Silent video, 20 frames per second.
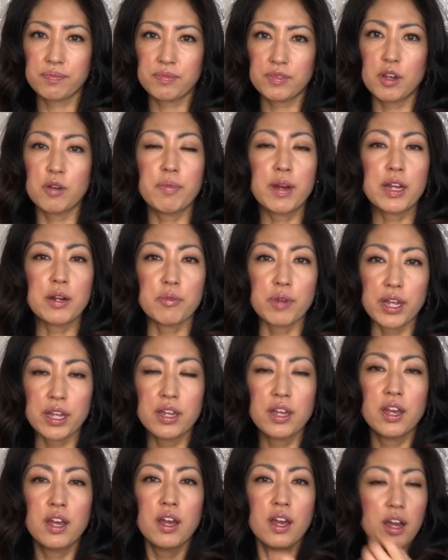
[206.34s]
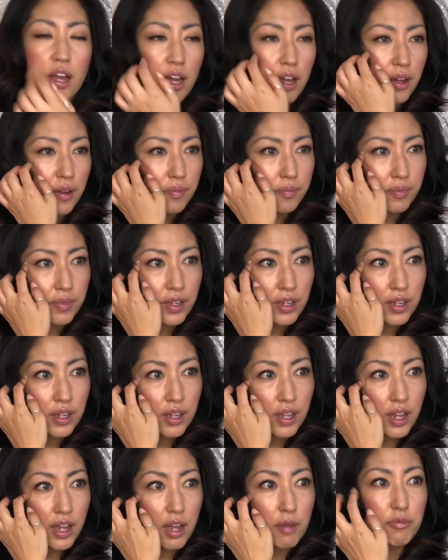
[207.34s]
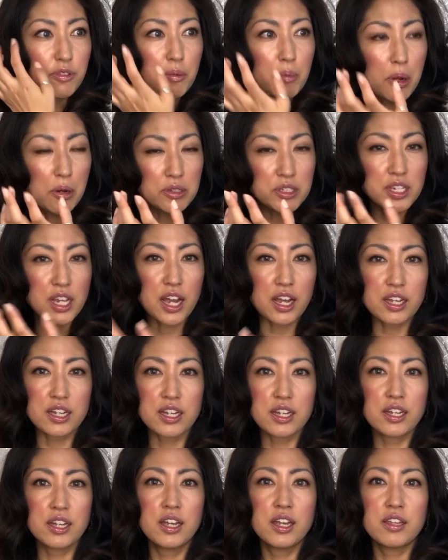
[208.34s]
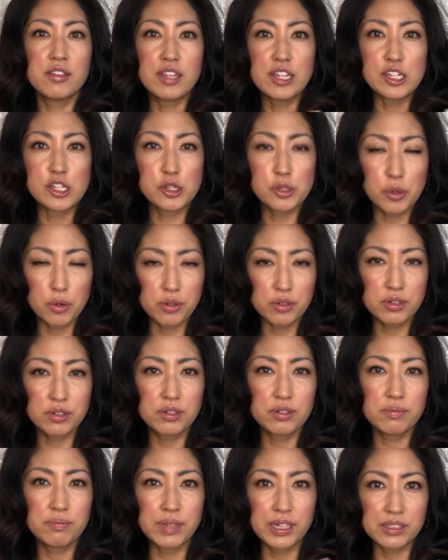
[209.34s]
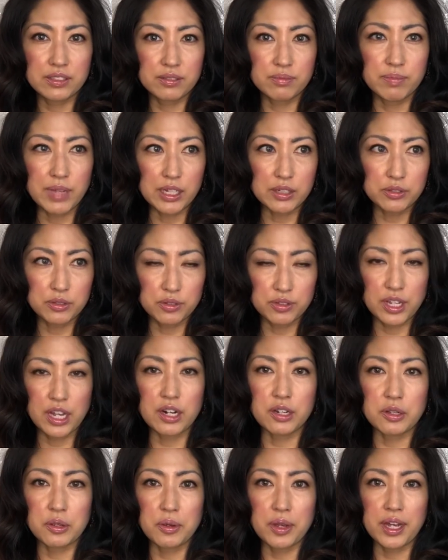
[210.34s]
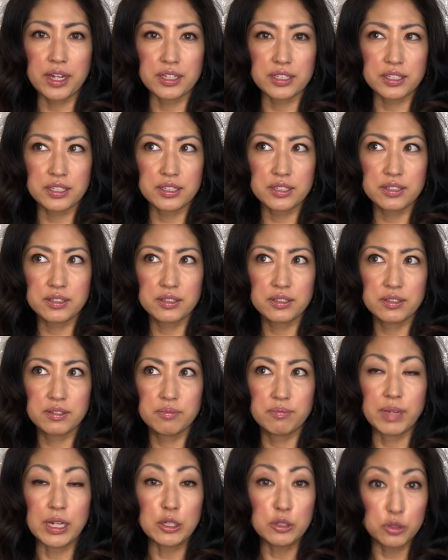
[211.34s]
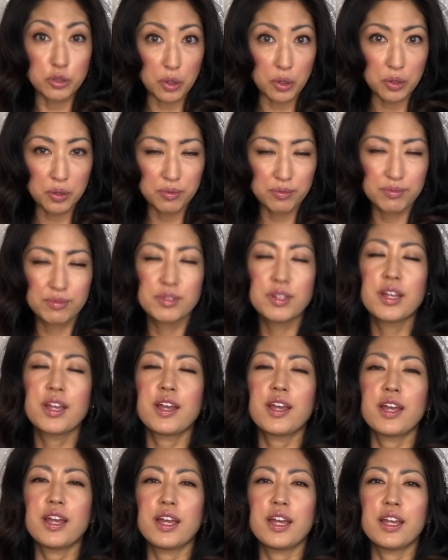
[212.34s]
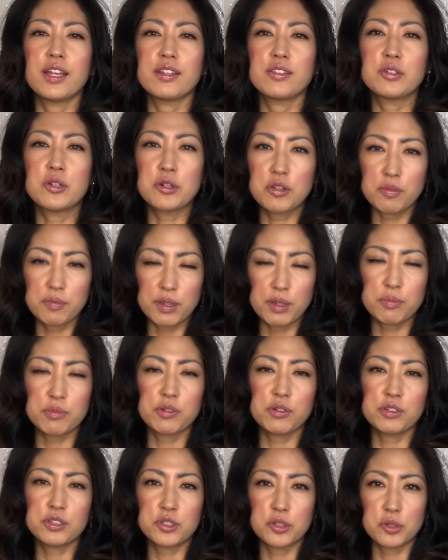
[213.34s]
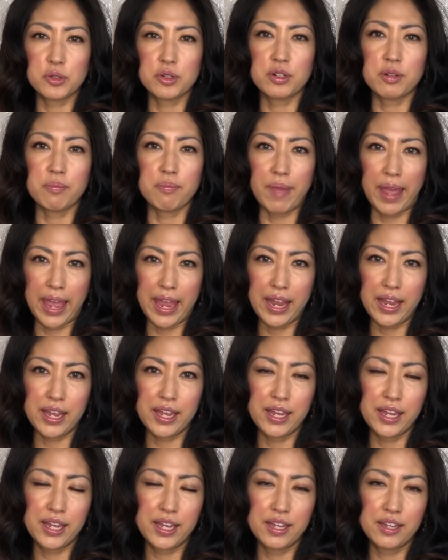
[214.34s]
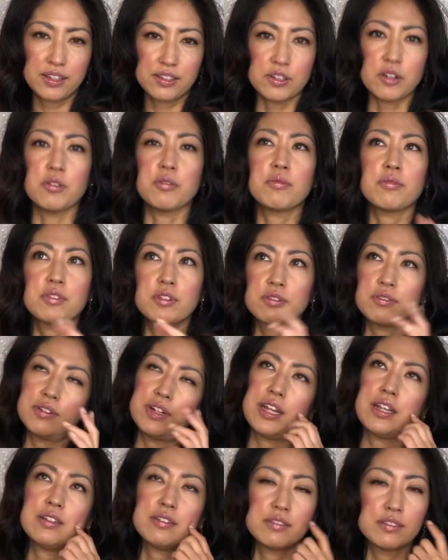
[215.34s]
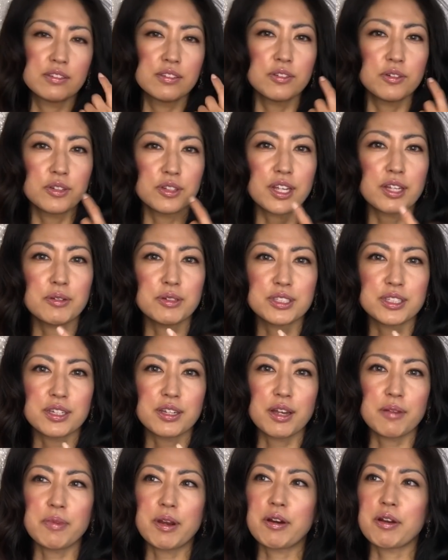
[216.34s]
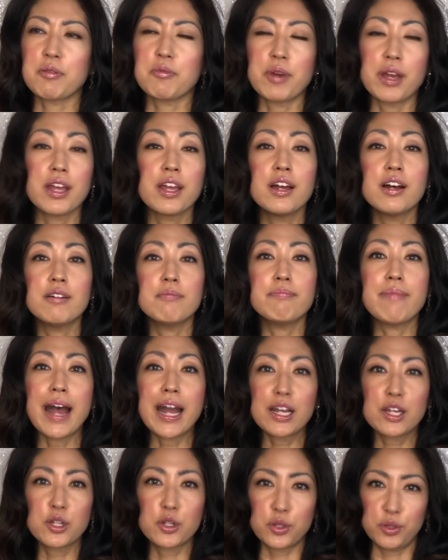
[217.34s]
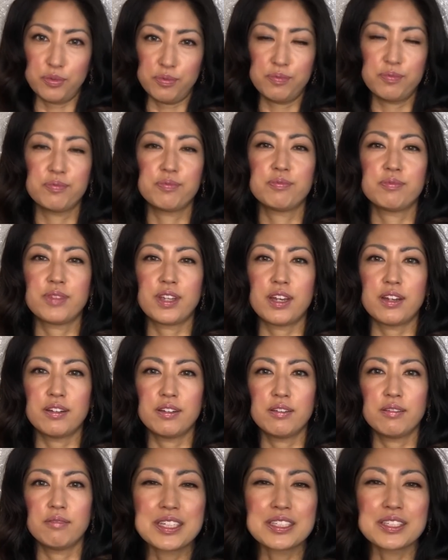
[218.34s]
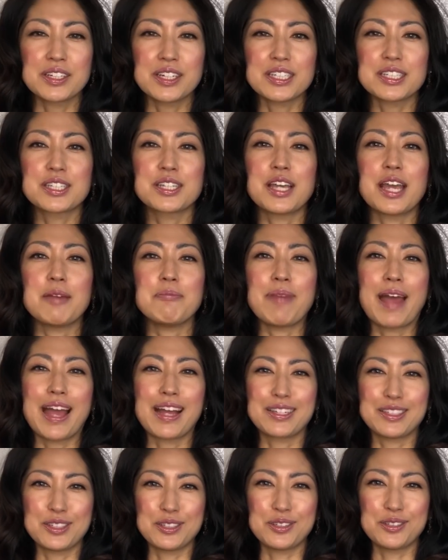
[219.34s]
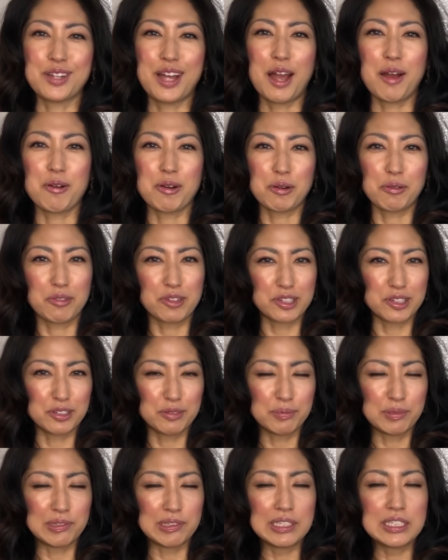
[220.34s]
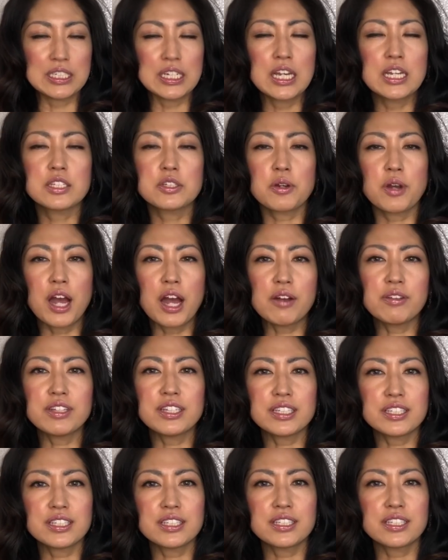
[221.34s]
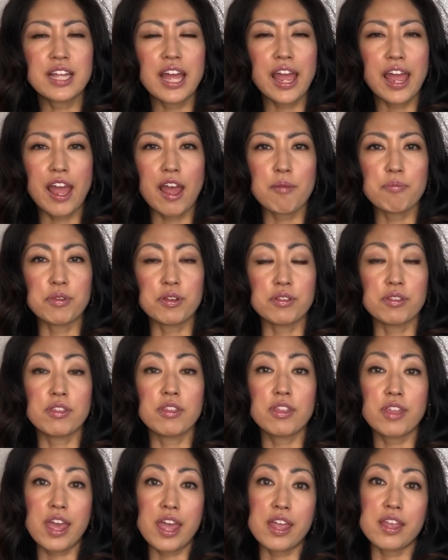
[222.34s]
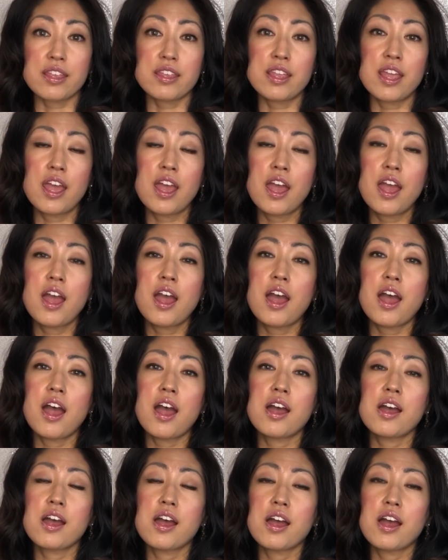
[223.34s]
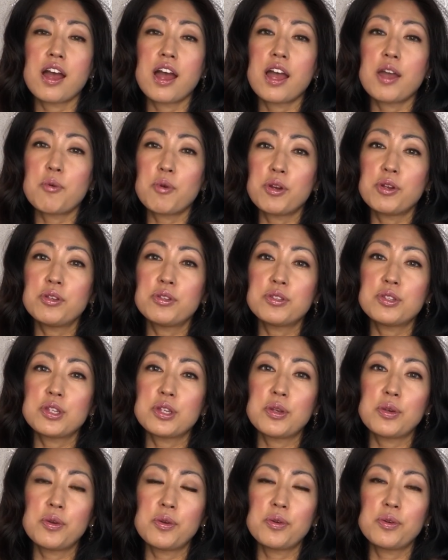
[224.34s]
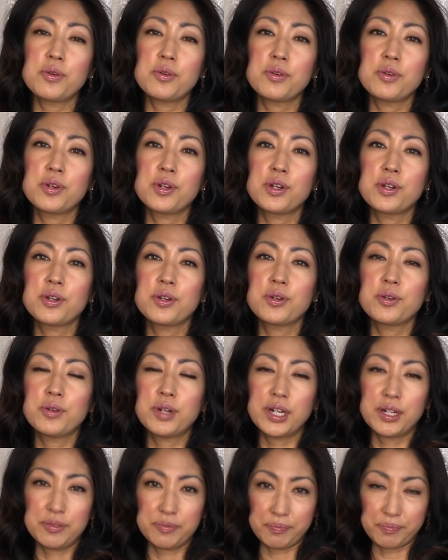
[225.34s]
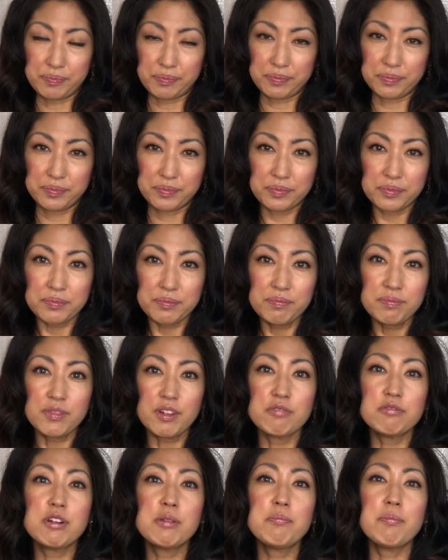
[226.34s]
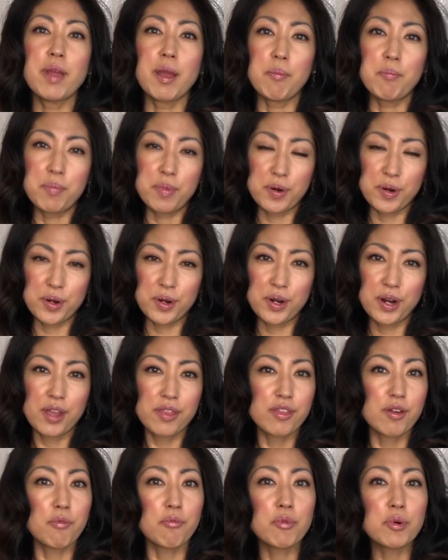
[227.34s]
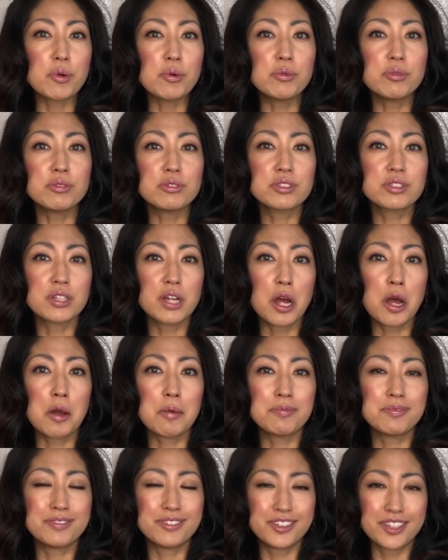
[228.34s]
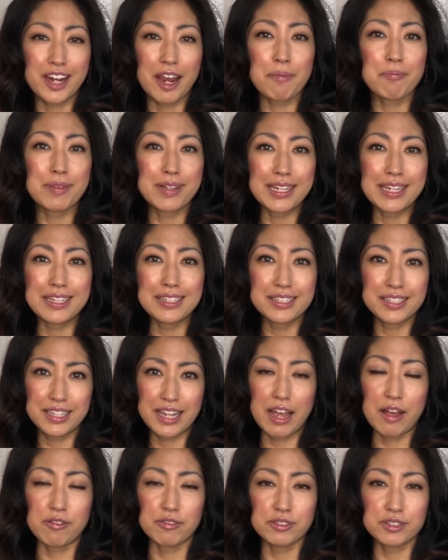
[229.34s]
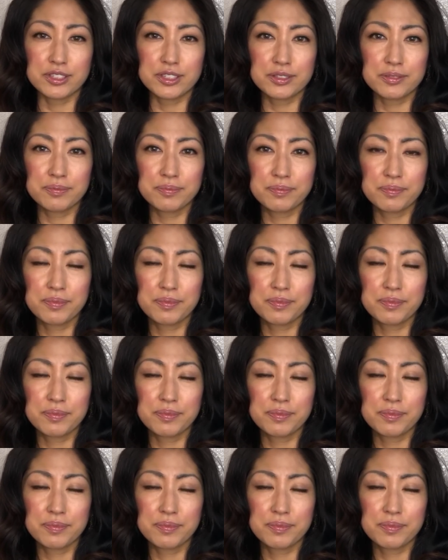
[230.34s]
Oh, by the way, I'm from Osaka. They shorten McDonalds as Makudo, and Tokyo people shorten Mac. No, wait. Oh, that was an American way. Mac. Yeah. So let's get back to our original point. So how does that happen? Then I wanted to, well, remember the rules of Japanese sounds.